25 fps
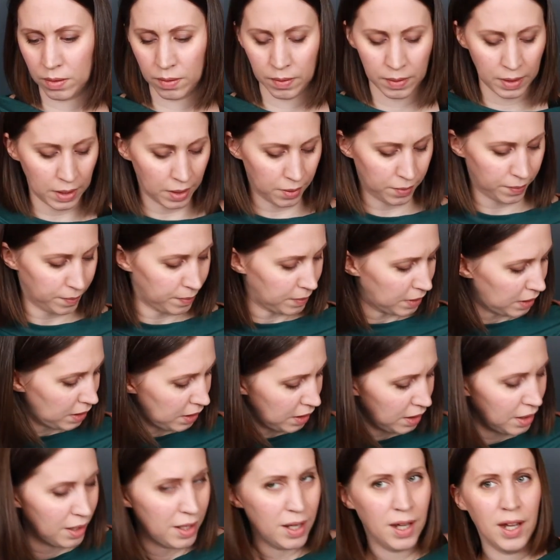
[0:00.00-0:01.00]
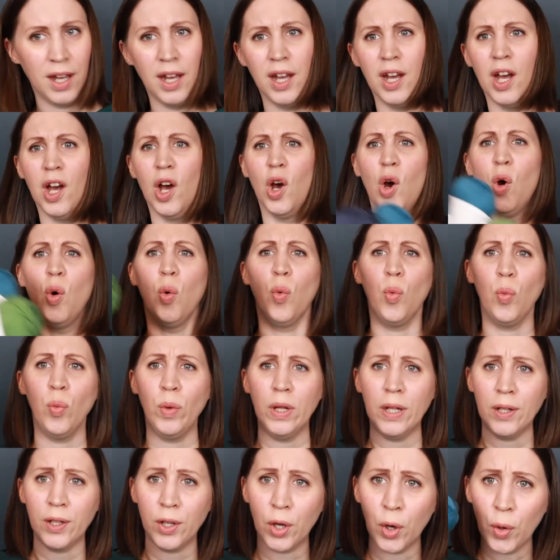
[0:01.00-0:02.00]
Now,
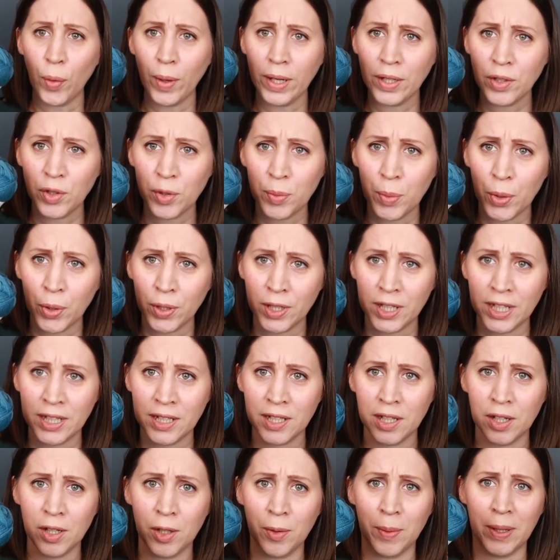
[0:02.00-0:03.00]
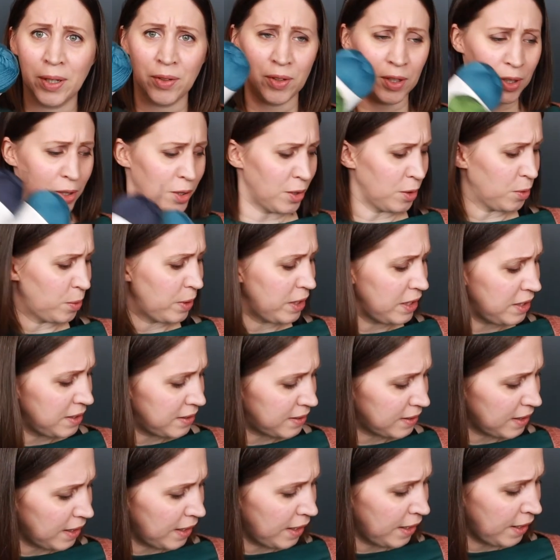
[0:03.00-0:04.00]
we'll go into more detail about the
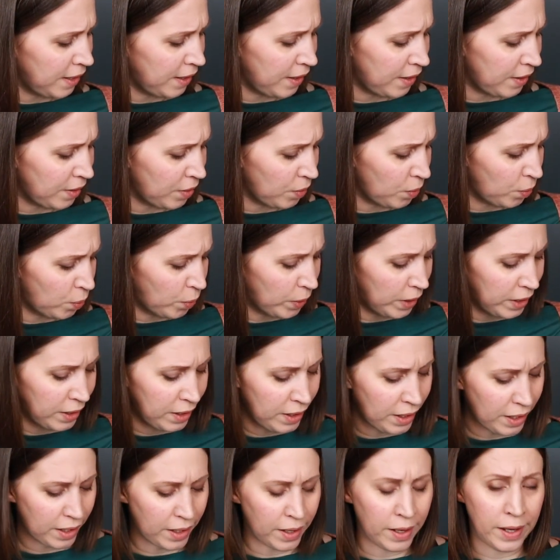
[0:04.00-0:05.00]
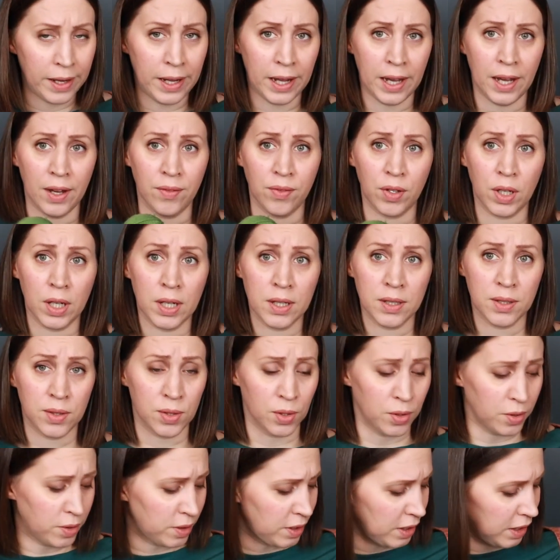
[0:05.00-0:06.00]
colorways when I have cast
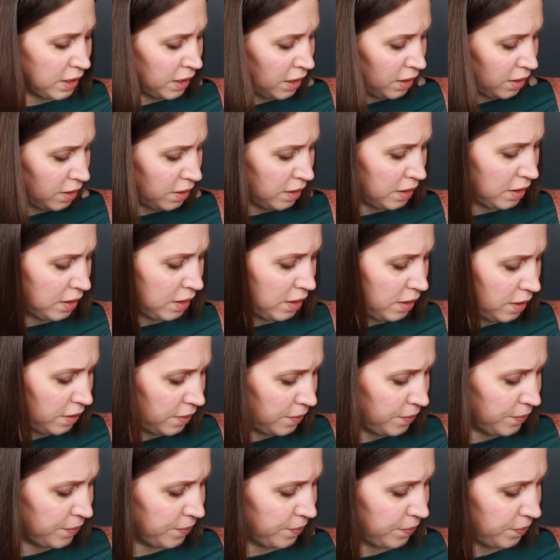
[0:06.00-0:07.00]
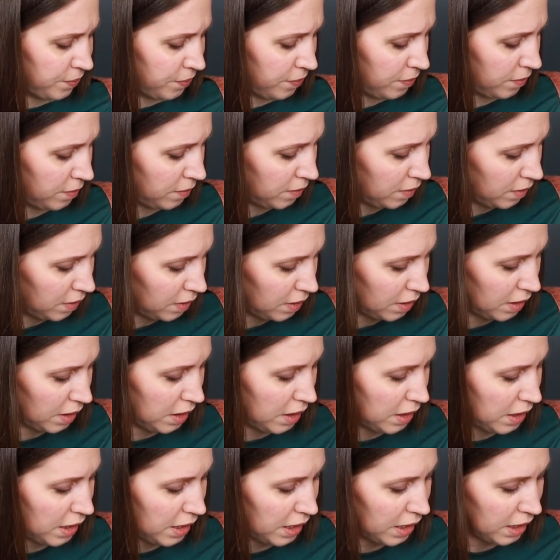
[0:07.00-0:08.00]
on and
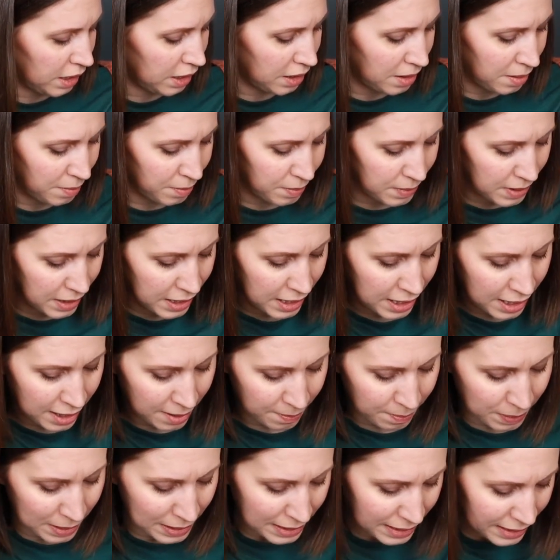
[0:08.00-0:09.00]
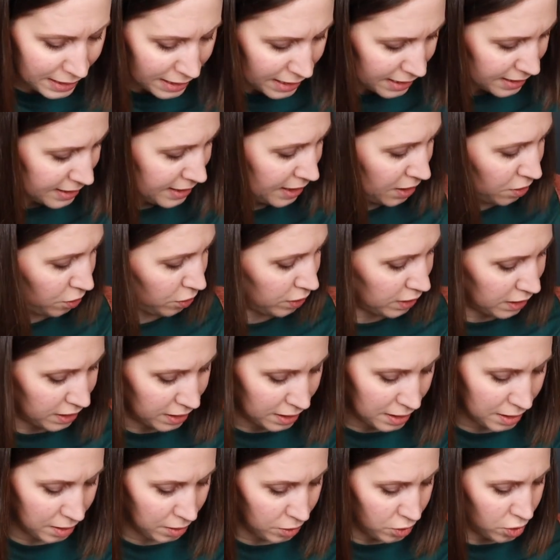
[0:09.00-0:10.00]
and I'm happily knitting on
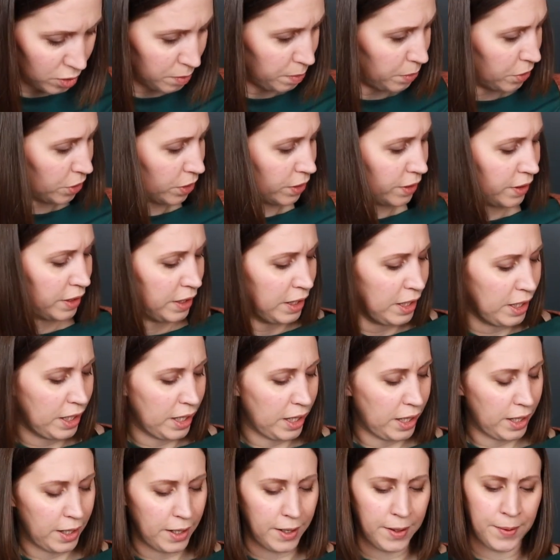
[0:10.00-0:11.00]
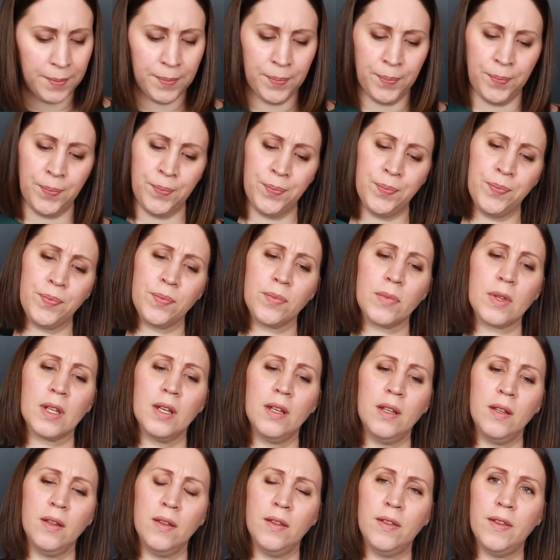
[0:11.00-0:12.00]
that little jumper.
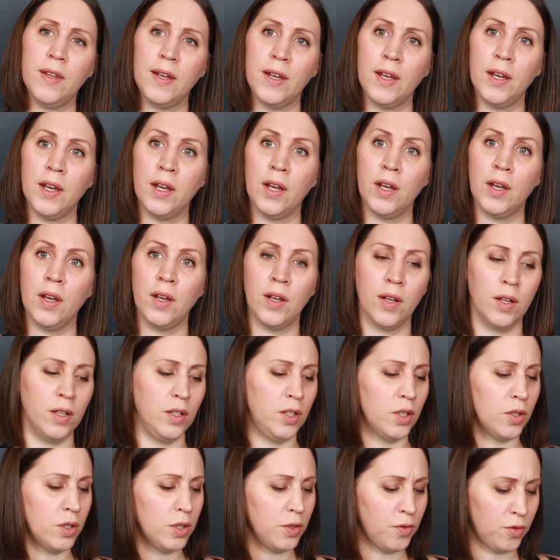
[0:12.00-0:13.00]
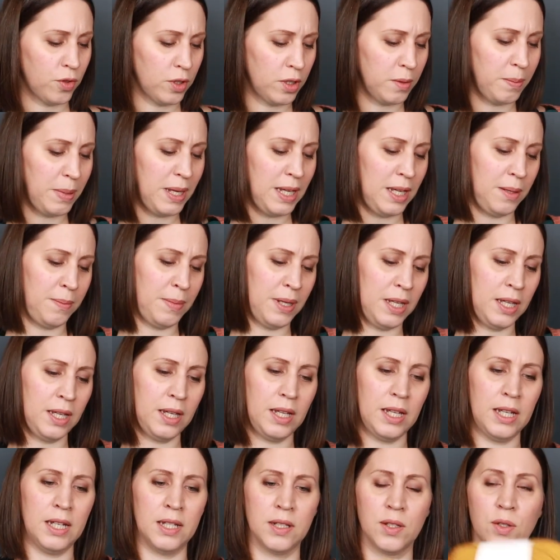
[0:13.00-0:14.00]
The yarn for the baby
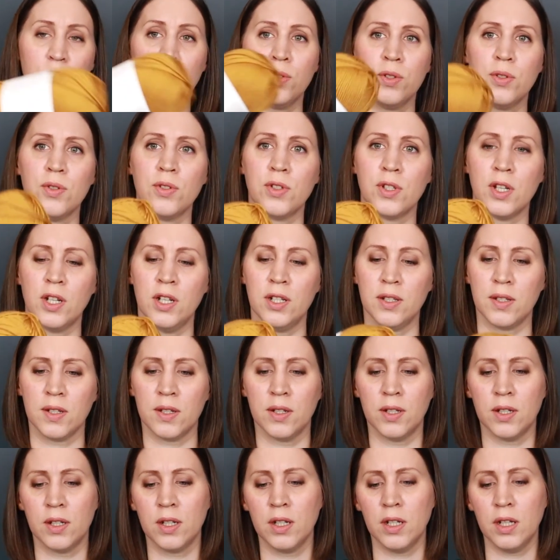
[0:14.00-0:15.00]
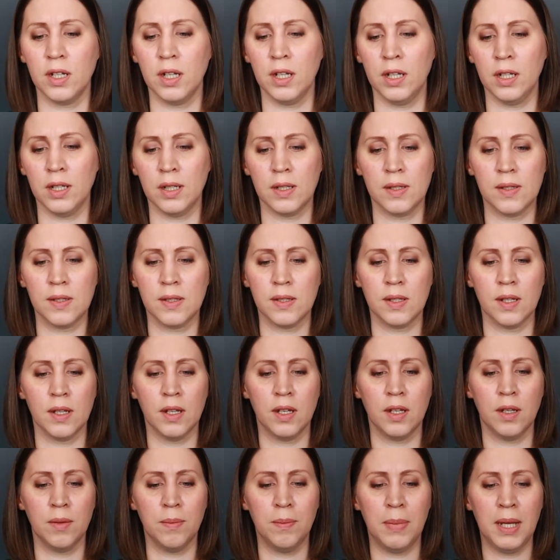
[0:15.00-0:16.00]
is also Sonny's Garn. It's
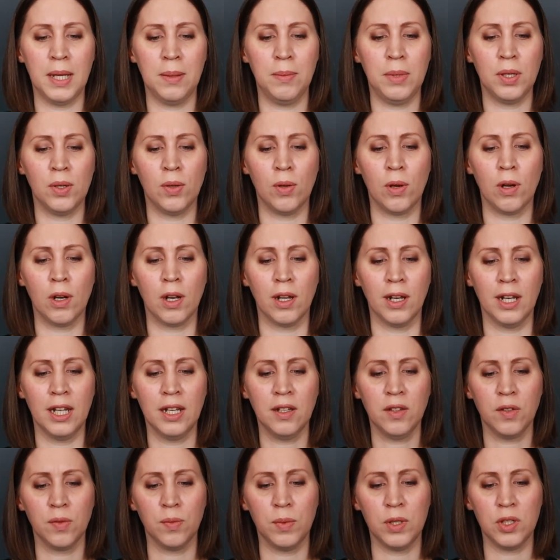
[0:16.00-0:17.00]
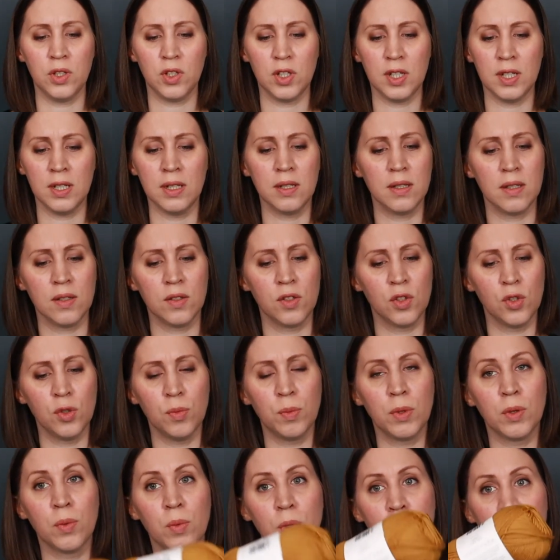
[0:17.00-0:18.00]
Baby Urlanet, which is a
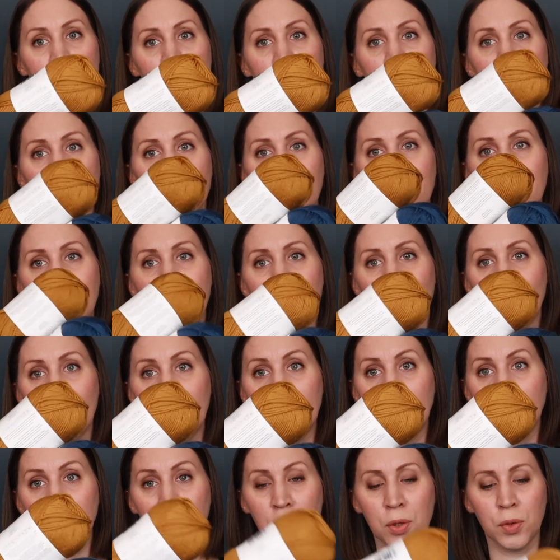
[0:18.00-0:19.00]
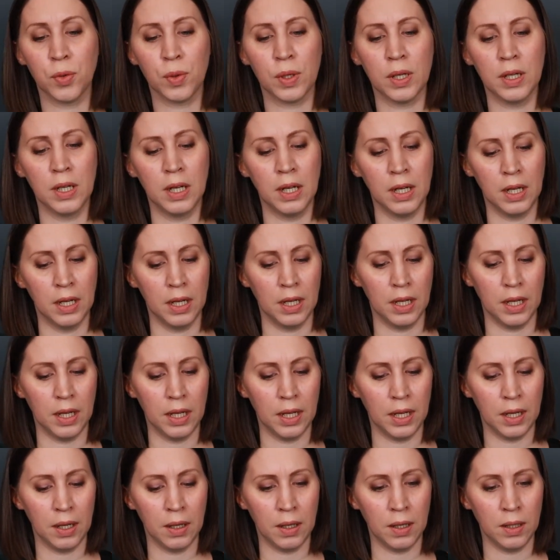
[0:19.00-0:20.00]
superwash merino
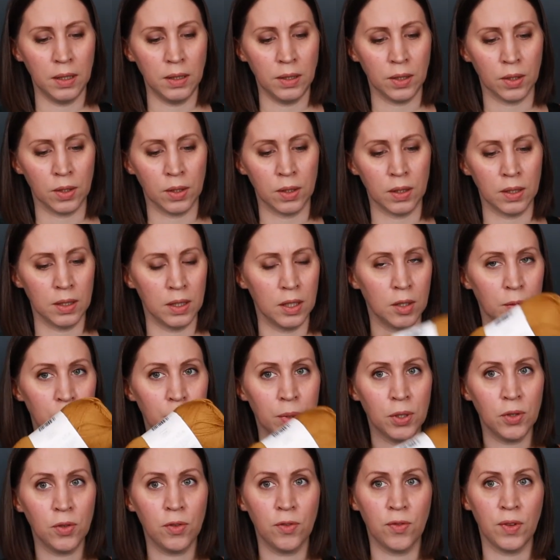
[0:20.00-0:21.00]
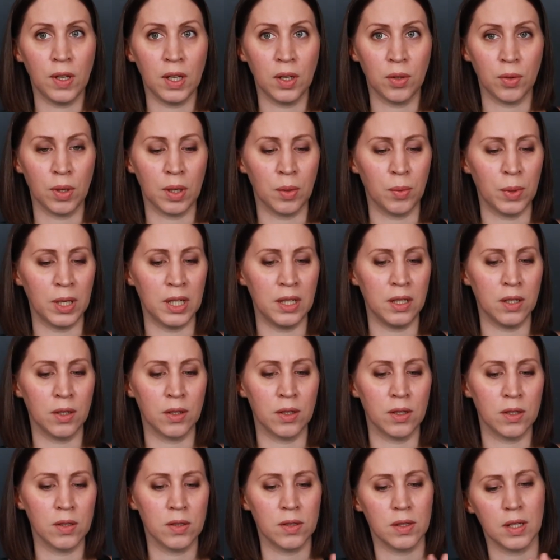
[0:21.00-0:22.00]
yarn. They're both fingering weight
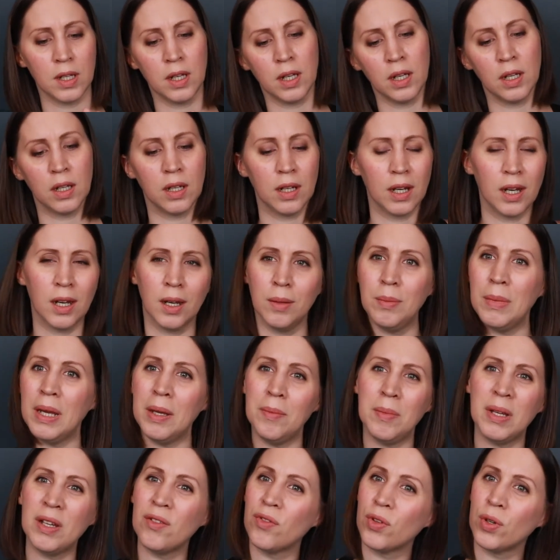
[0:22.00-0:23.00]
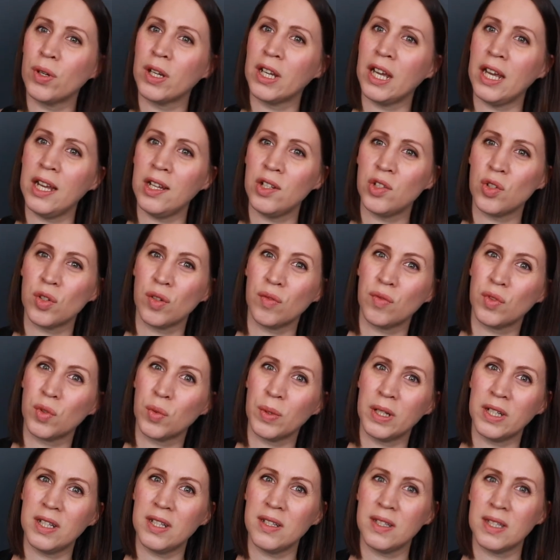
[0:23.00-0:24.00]
yarns, and I'm aiming for a gauge of
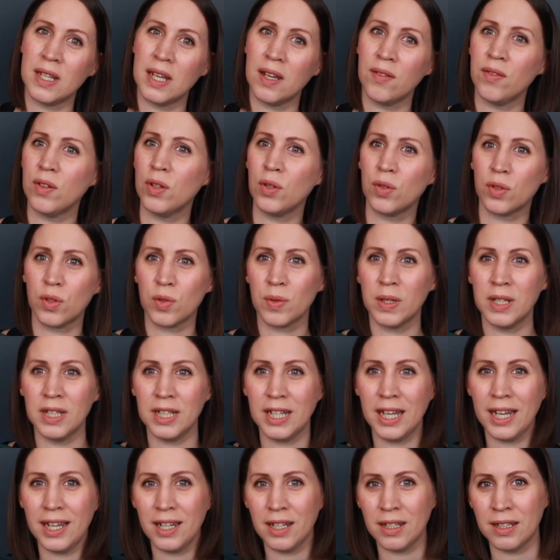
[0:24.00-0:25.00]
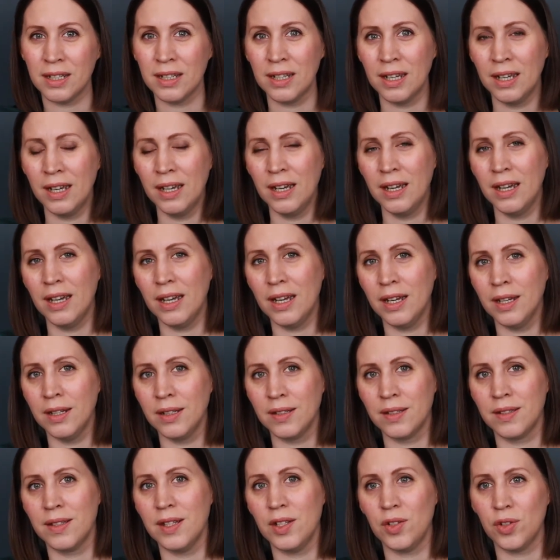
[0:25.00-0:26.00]
27 or 28
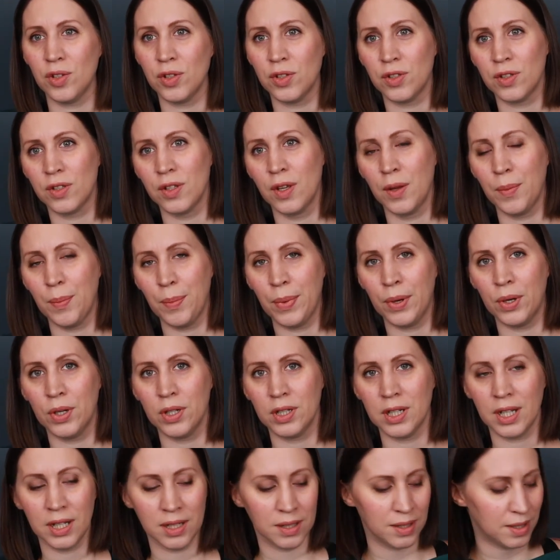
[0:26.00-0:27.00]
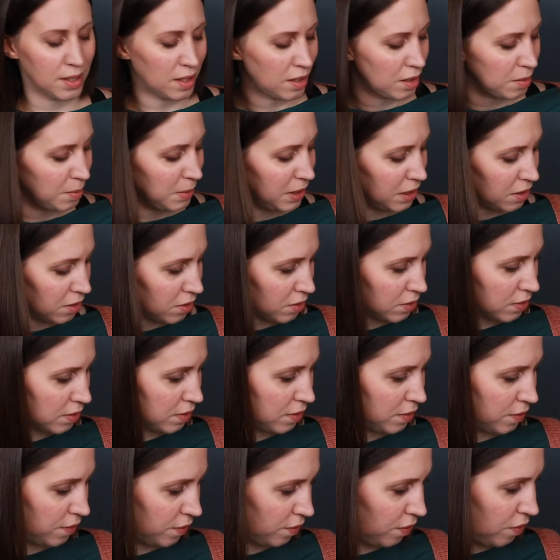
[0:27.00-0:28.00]
stitches per 10 centimeters
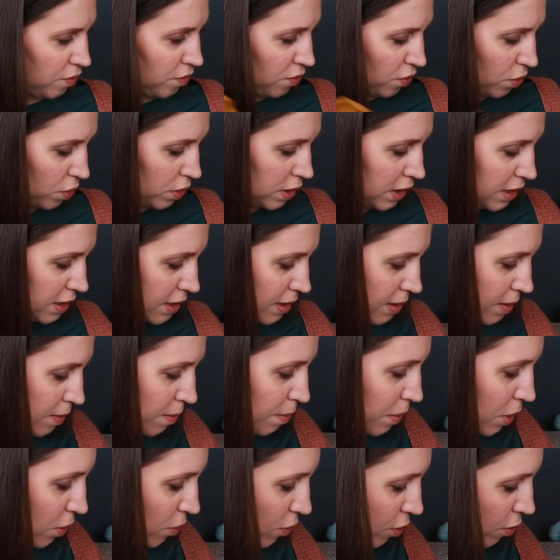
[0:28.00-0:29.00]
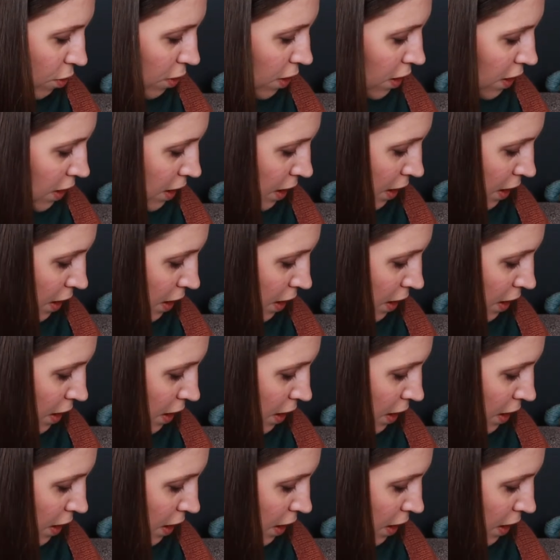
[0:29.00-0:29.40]
for these both.